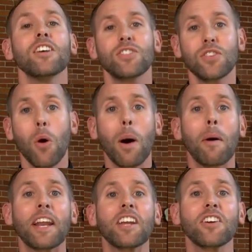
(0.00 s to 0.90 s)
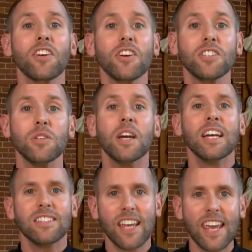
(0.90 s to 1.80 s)
So I want to encourage you,
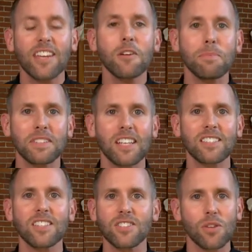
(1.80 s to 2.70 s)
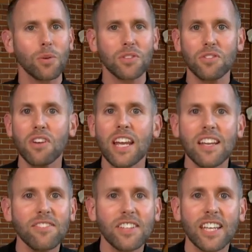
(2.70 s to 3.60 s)
take your petitions, those
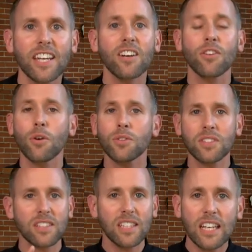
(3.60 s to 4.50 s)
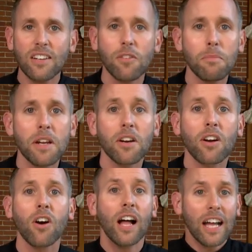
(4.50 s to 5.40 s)
gravely ill, those in need of a
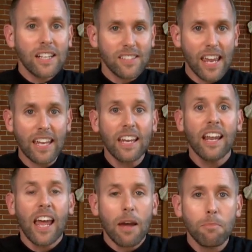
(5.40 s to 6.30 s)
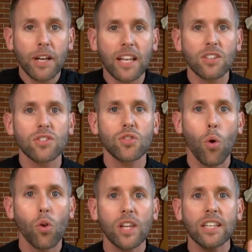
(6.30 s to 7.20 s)
miracle, take it and bring it
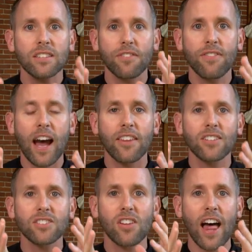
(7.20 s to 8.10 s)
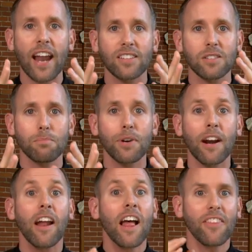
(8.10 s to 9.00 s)
solely to Father Solanus in
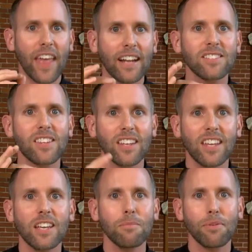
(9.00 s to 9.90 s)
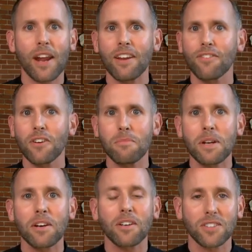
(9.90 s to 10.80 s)
prayer. That's the key in praying for a
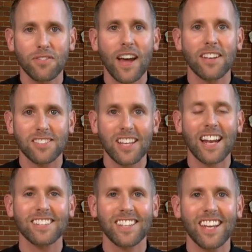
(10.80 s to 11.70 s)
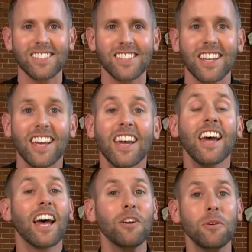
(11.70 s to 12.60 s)
miracle to Father Solanus Casey.
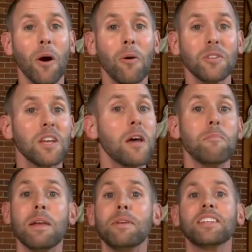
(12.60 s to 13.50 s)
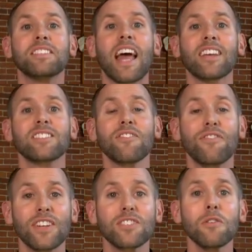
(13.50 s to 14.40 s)
And who knows, maybe his next
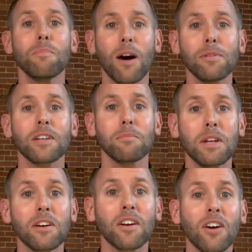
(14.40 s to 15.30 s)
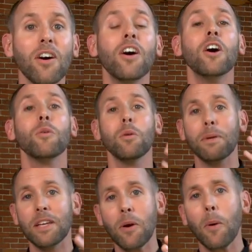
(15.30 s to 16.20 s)
official public miracle will
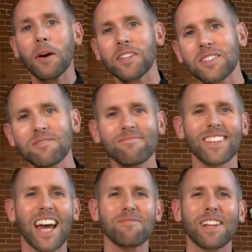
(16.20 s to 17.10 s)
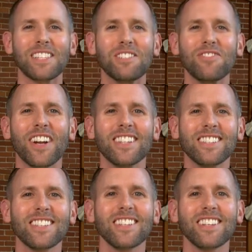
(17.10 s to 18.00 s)
be yours. God bless you, friends.